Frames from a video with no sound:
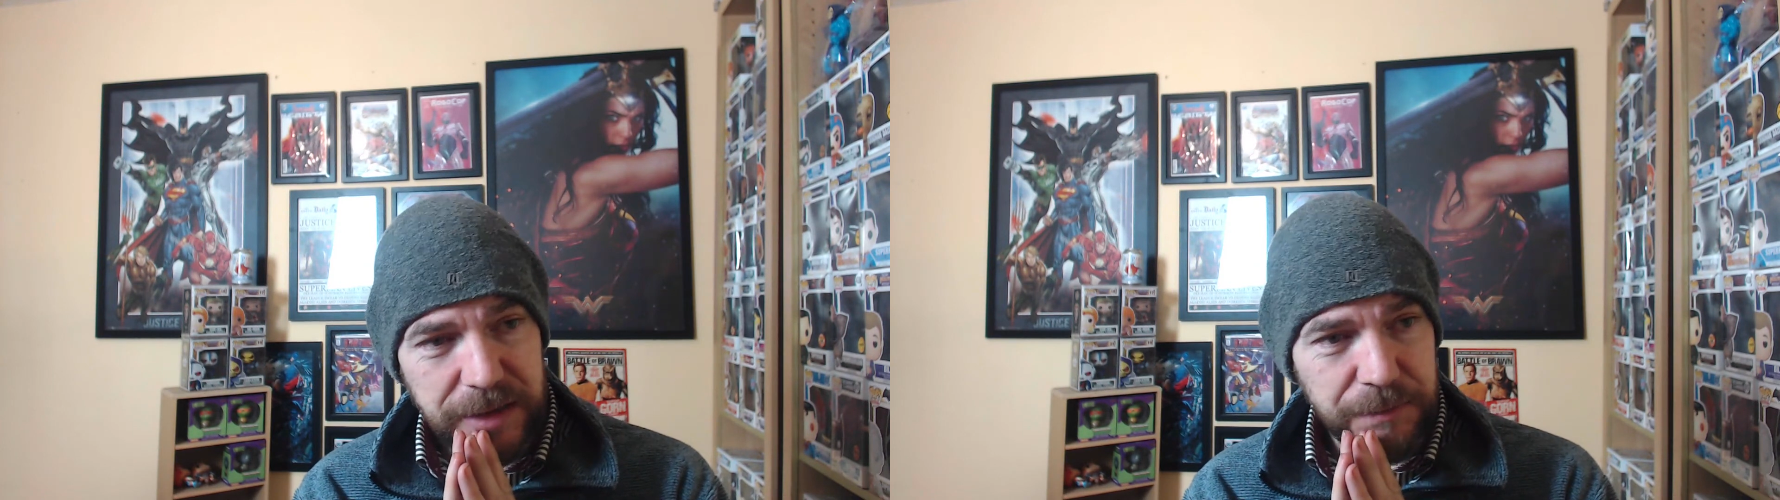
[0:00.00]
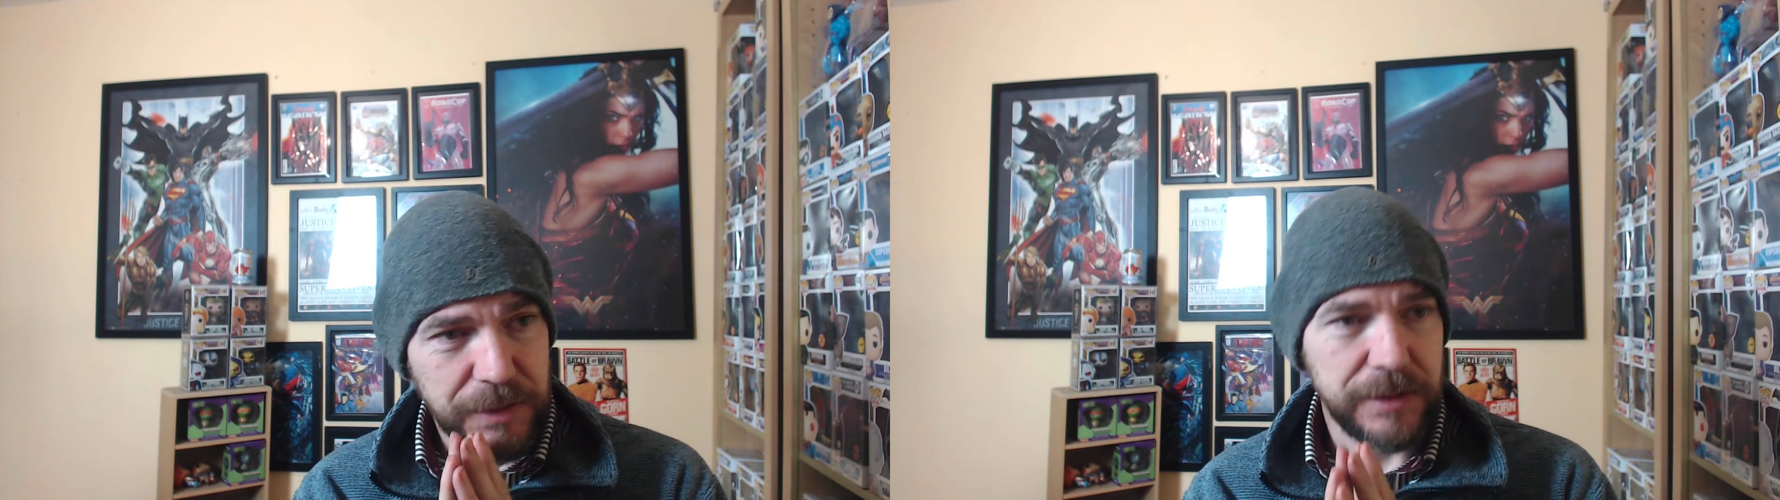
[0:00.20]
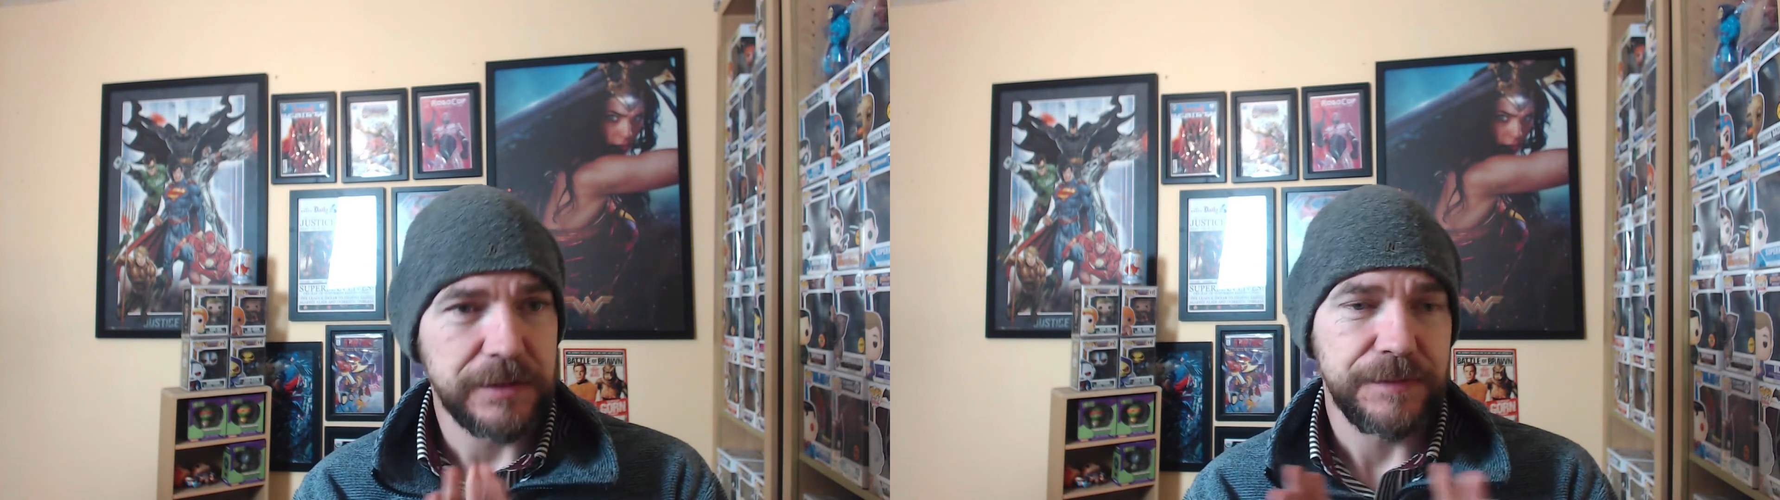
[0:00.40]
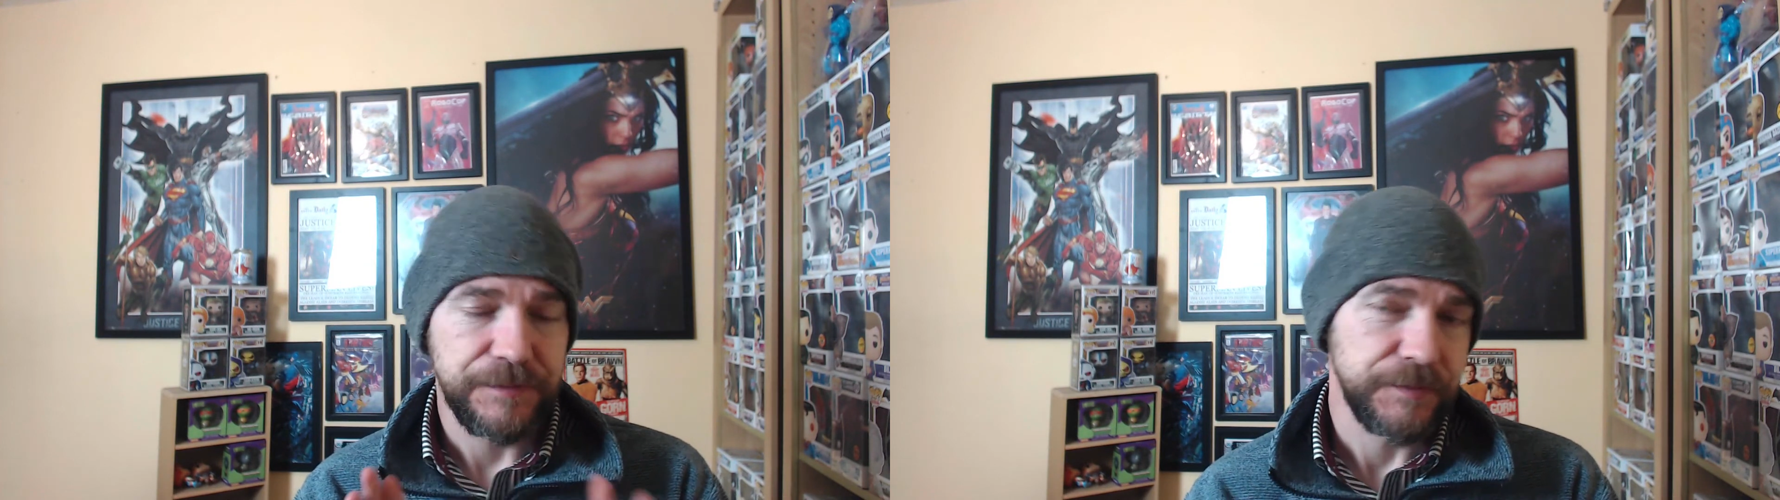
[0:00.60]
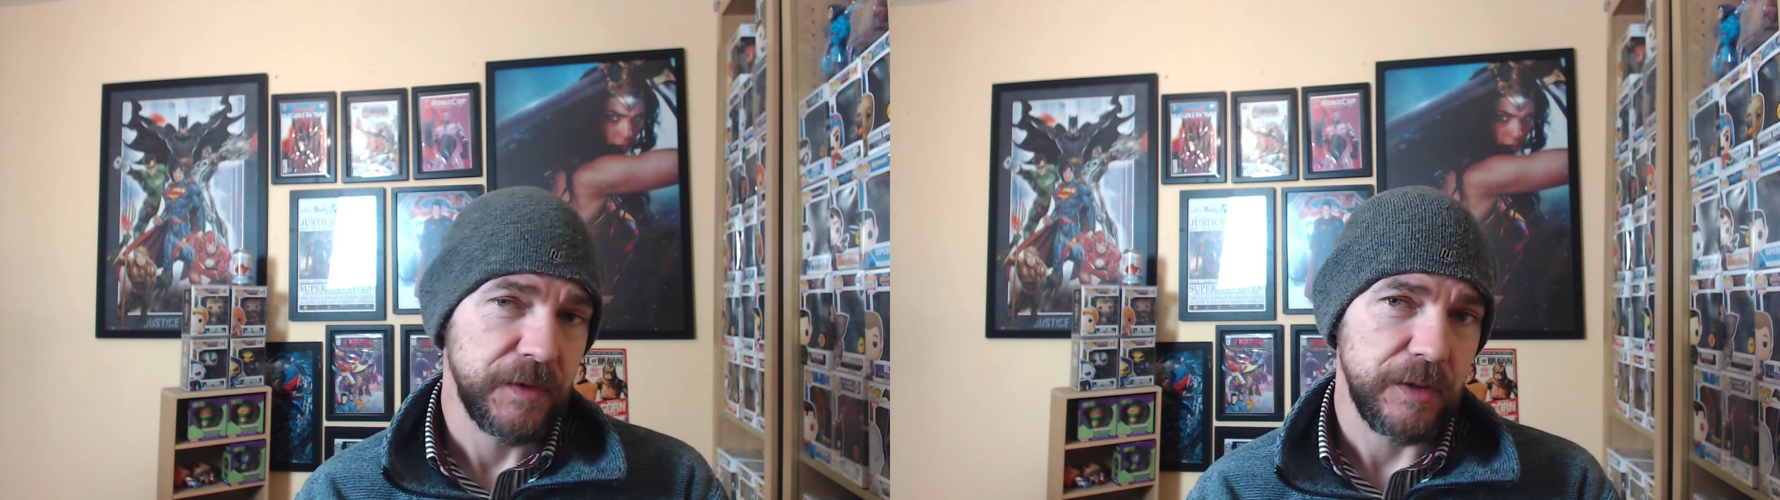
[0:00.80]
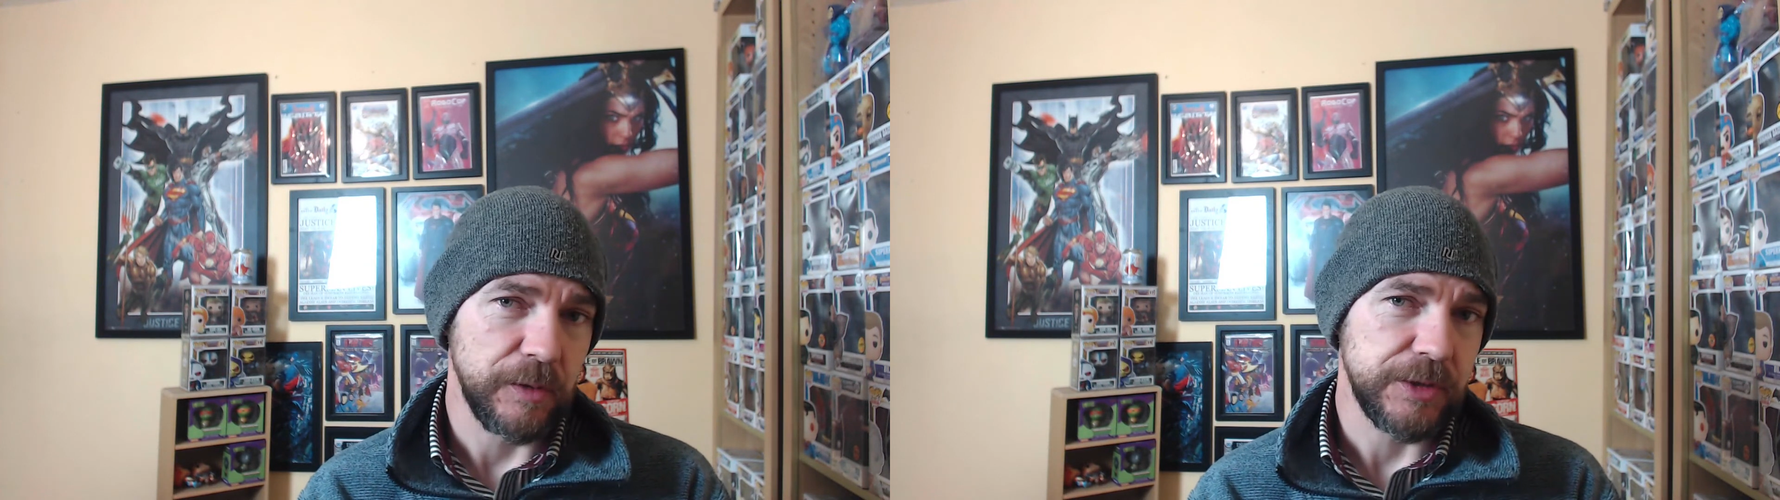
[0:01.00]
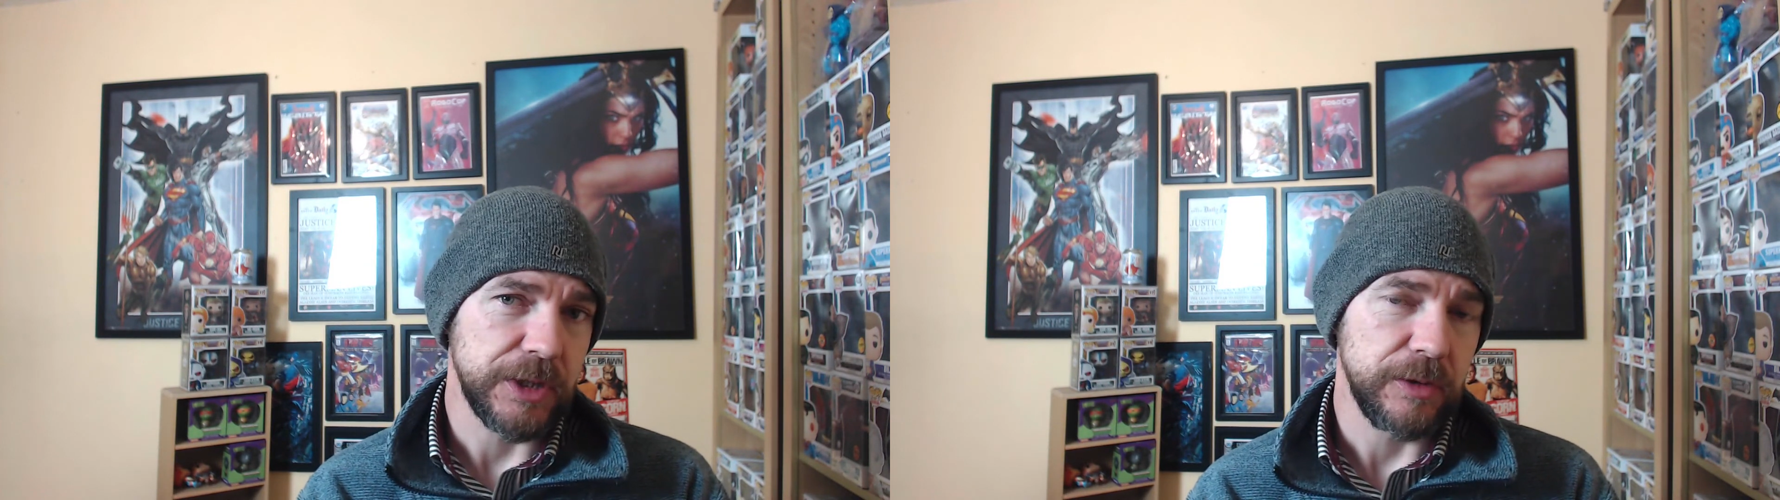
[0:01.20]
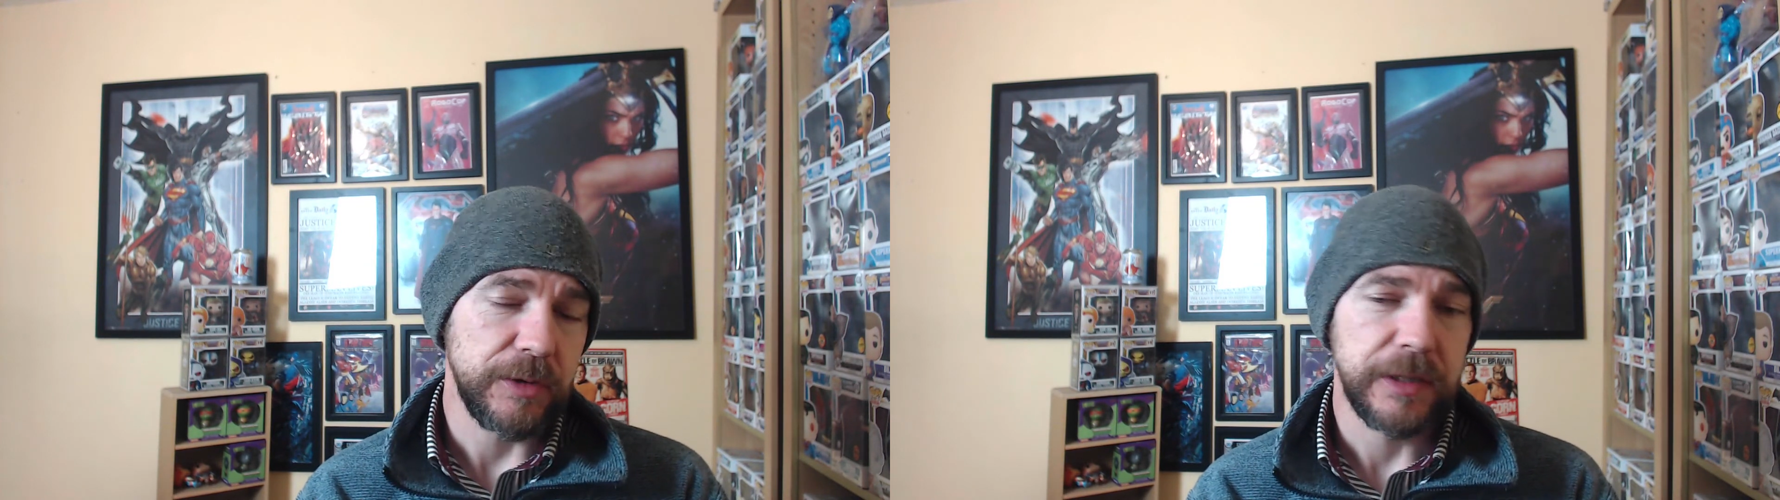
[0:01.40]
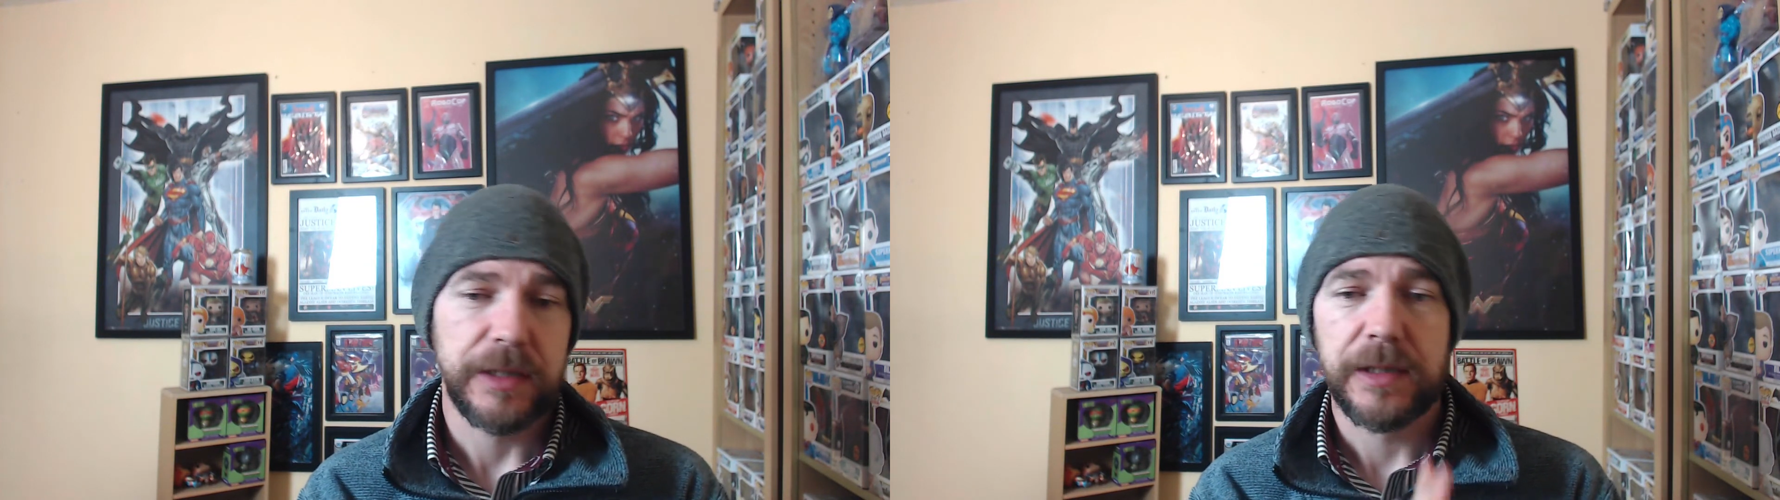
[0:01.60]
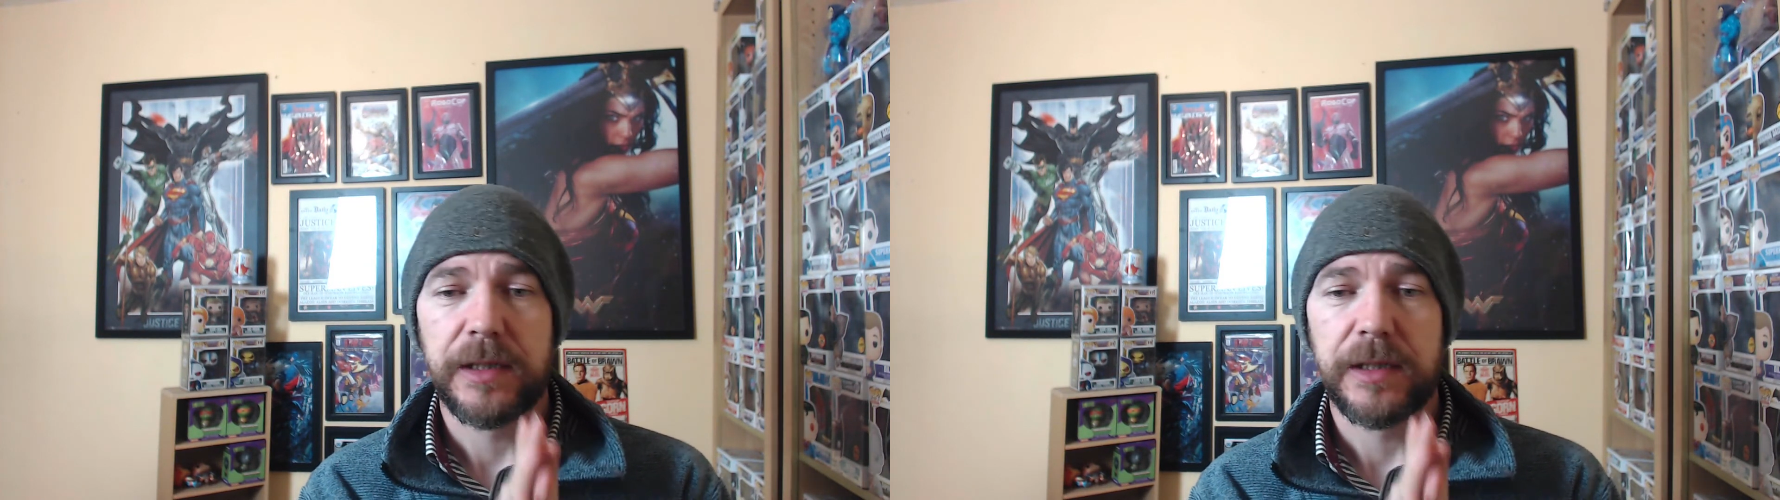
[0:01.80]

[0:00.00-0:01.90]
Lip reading: but good joke.